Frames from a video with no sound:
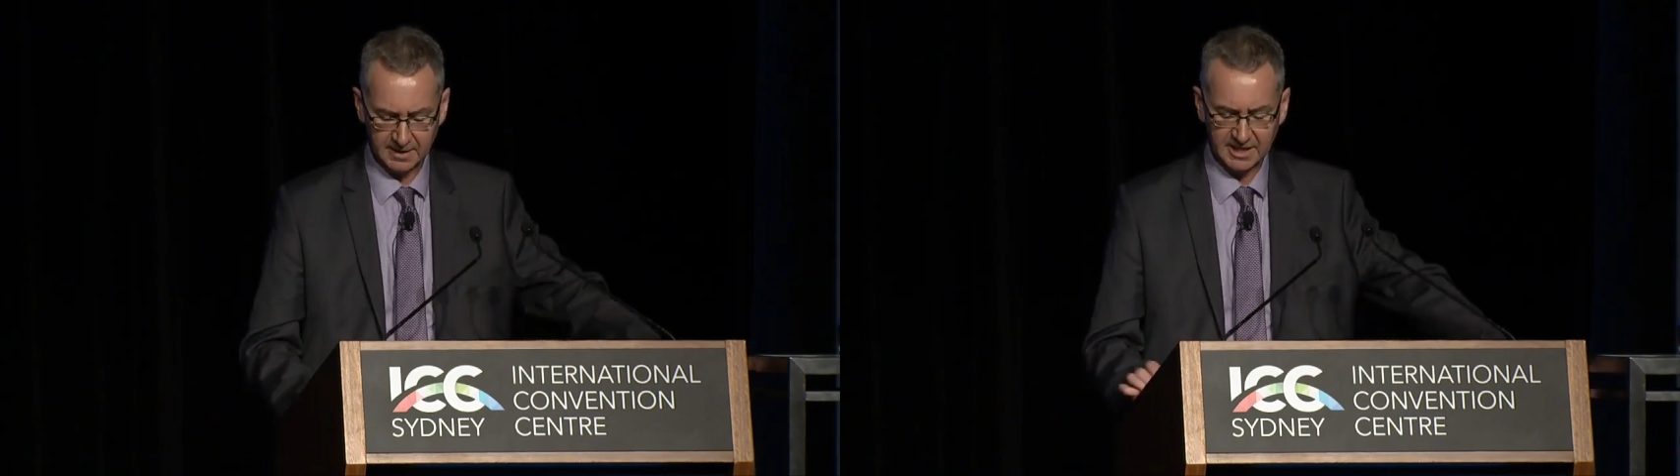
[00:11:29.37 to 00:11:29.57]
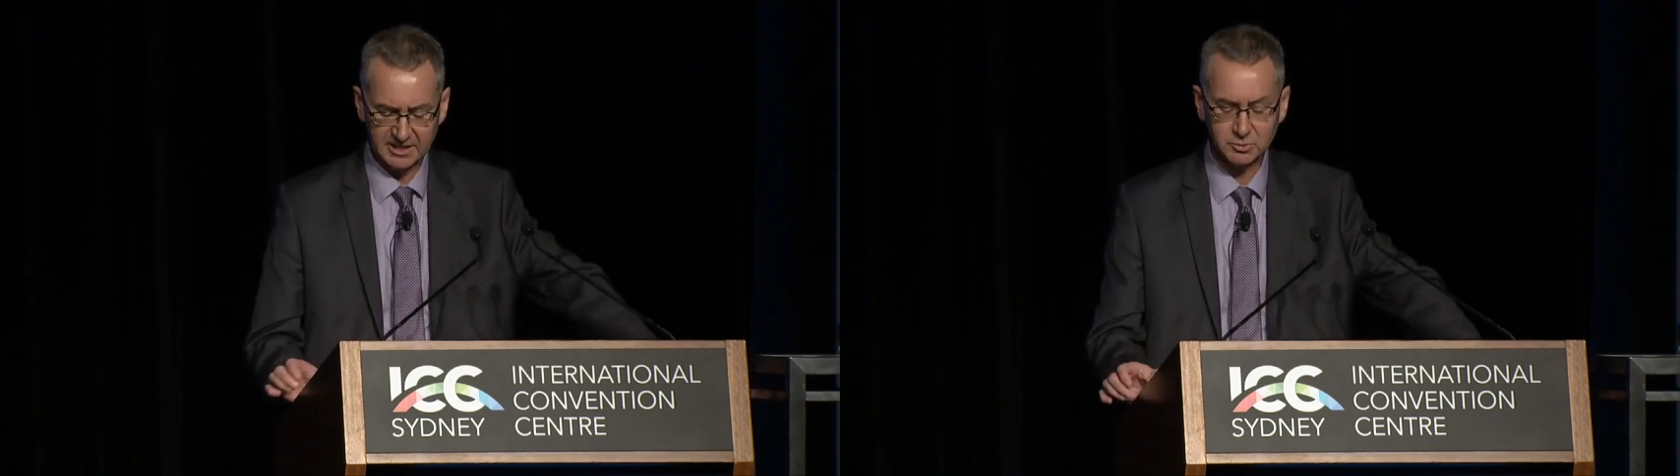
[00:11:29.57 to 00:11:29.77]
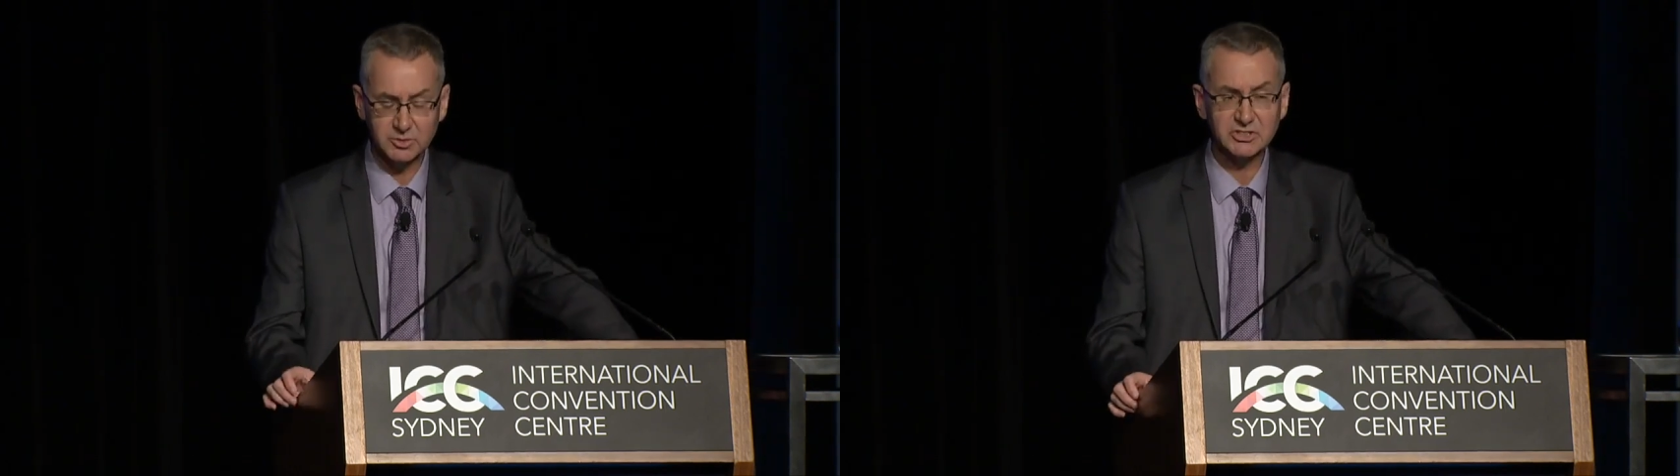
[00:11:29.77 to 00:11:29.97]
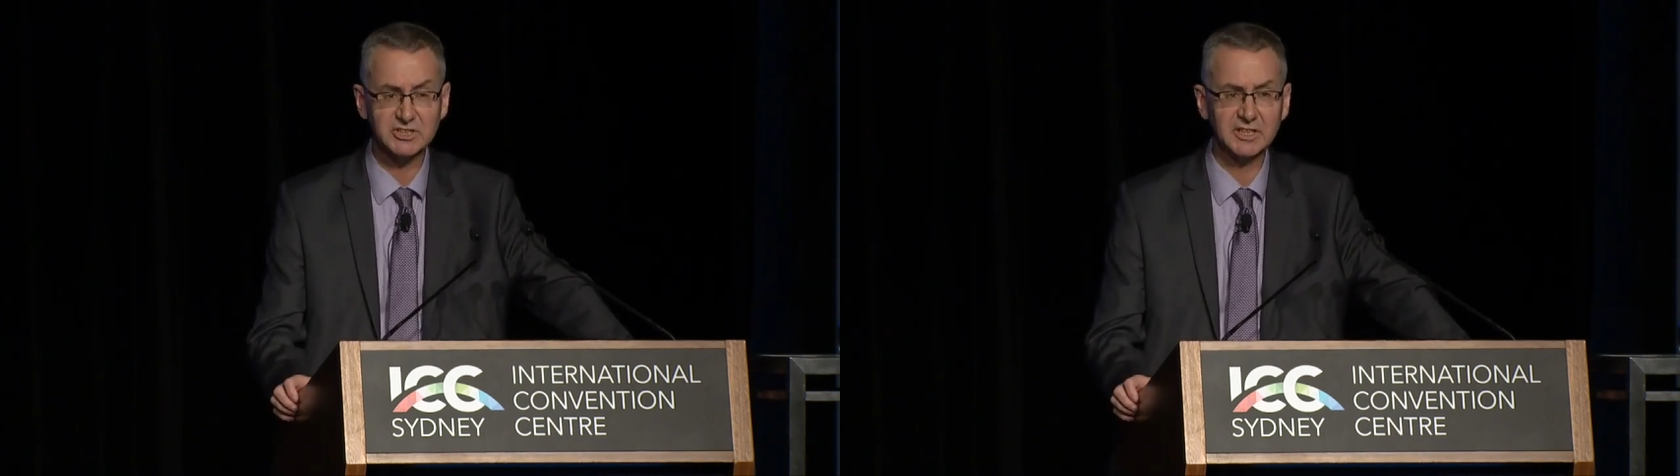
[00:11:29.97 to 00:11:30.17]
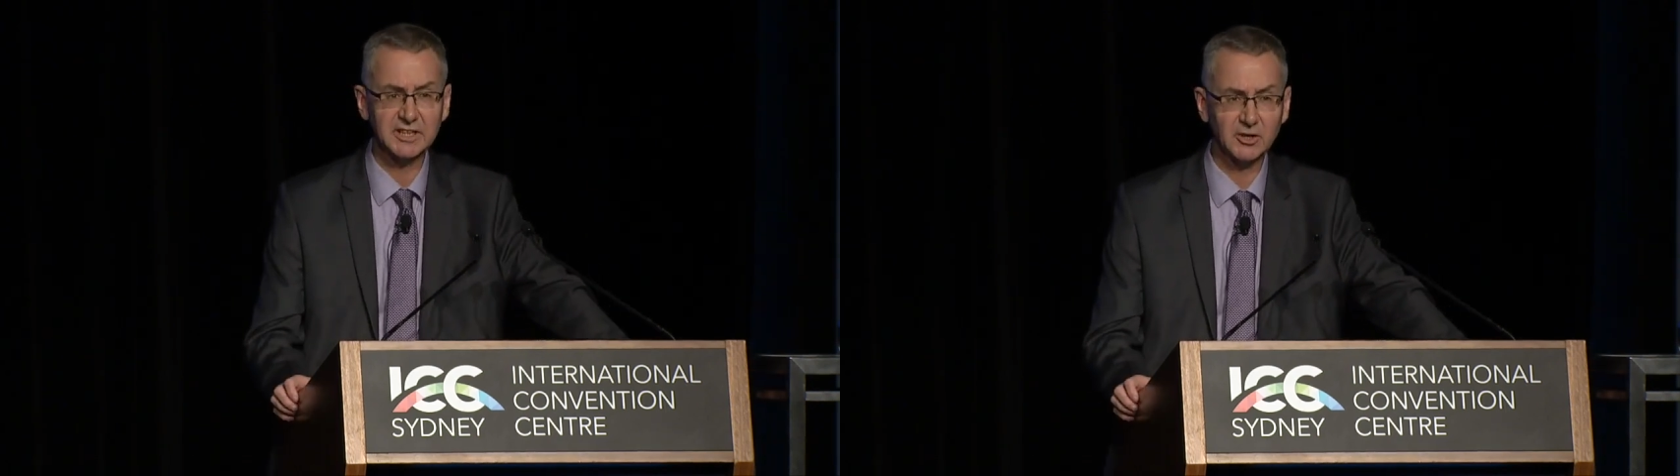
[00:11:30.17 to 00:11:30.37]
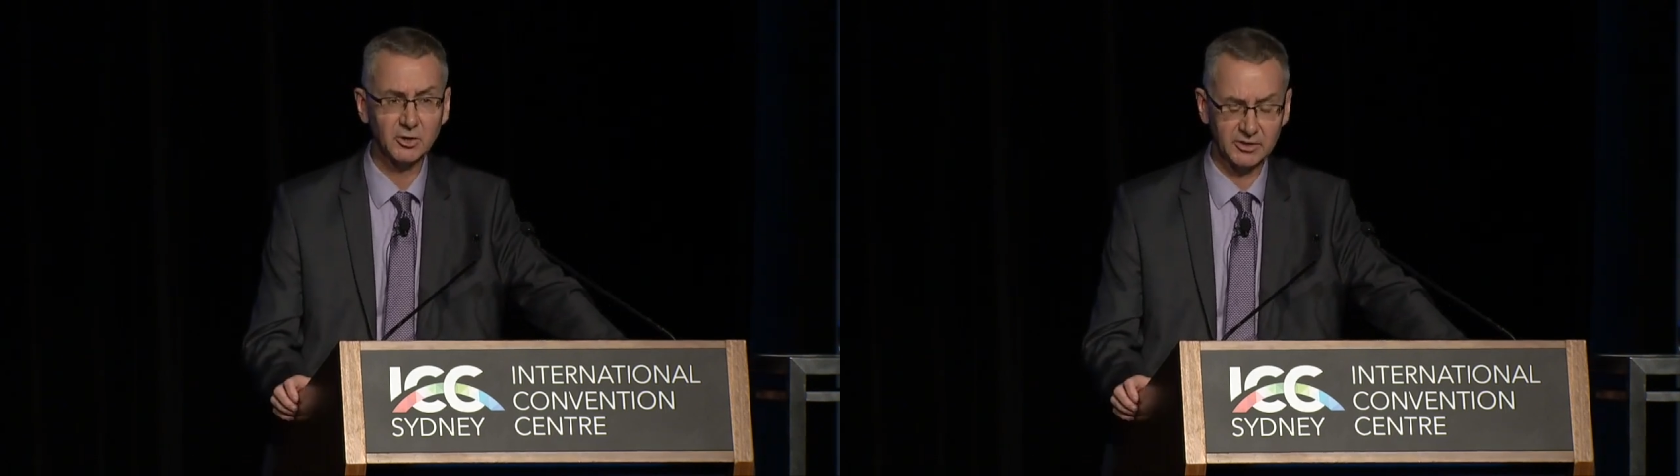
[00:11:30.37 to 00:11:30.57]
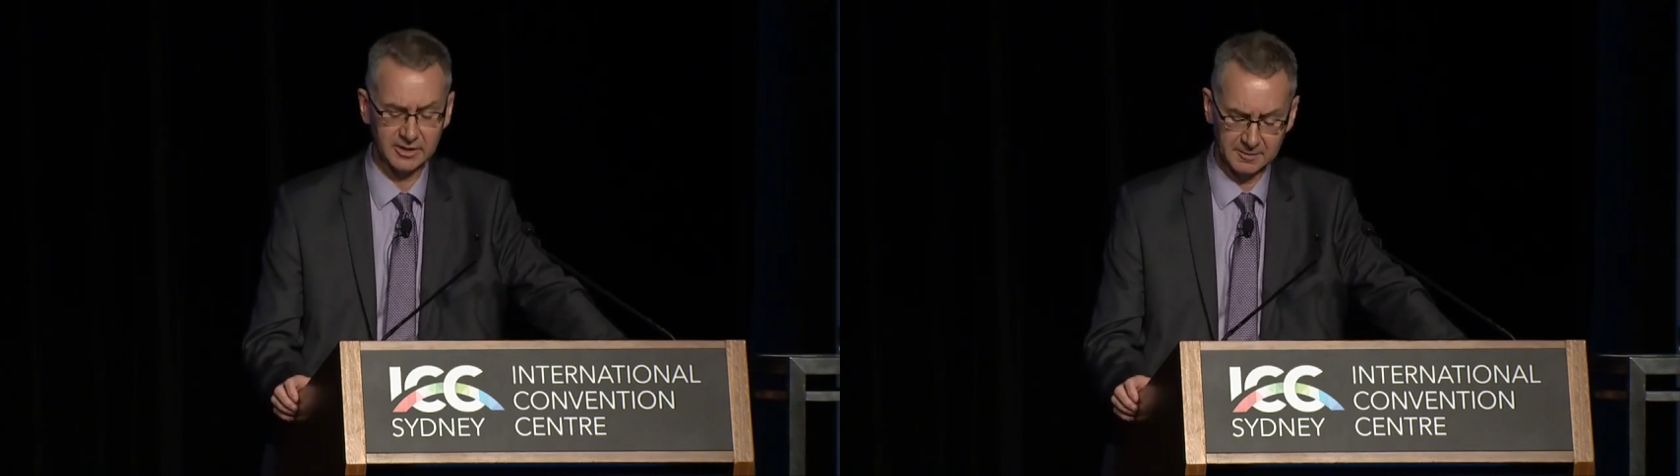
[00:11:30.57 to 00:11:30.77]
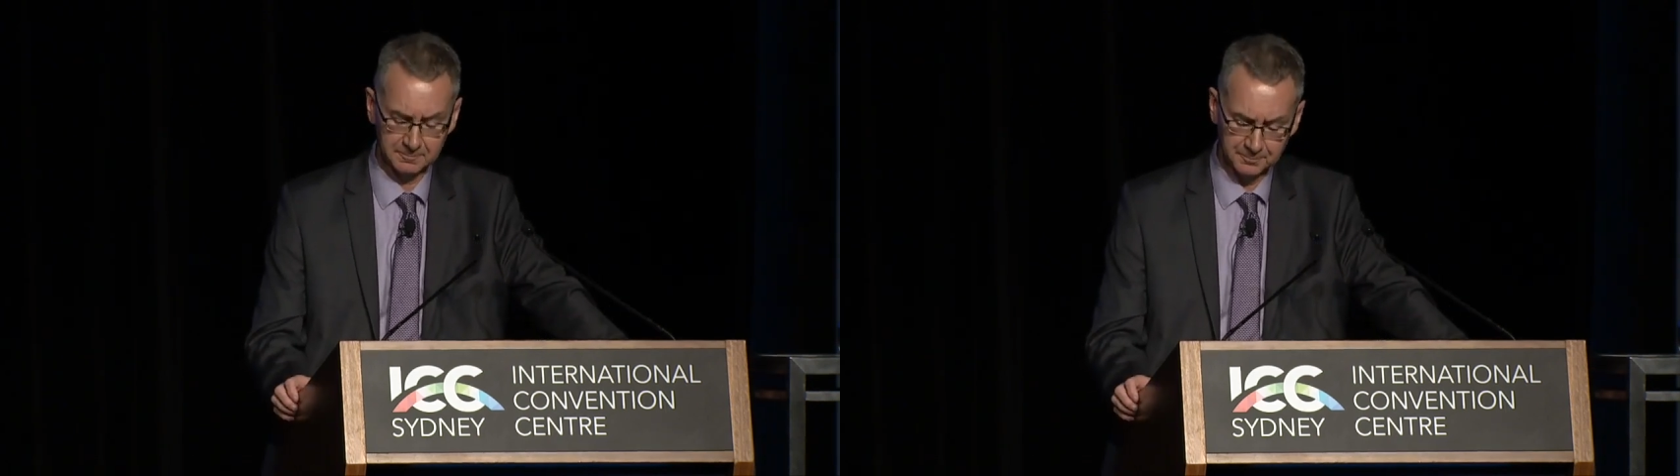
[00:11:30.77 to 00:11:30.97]
as was
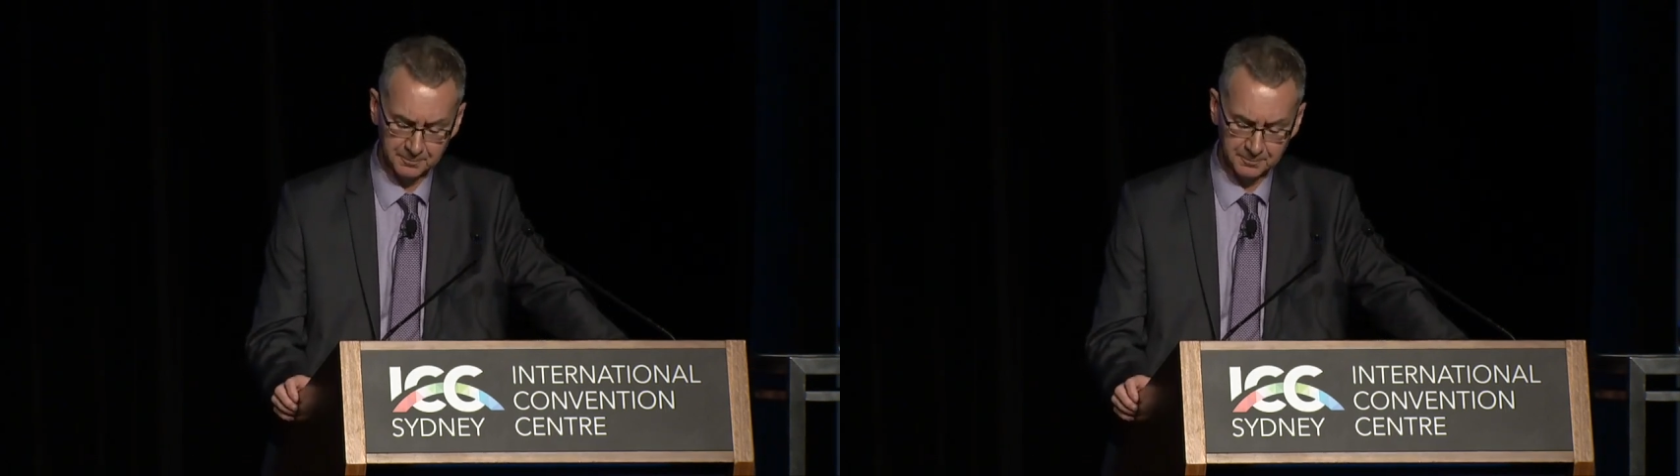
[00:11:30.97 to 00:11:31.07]
seniority,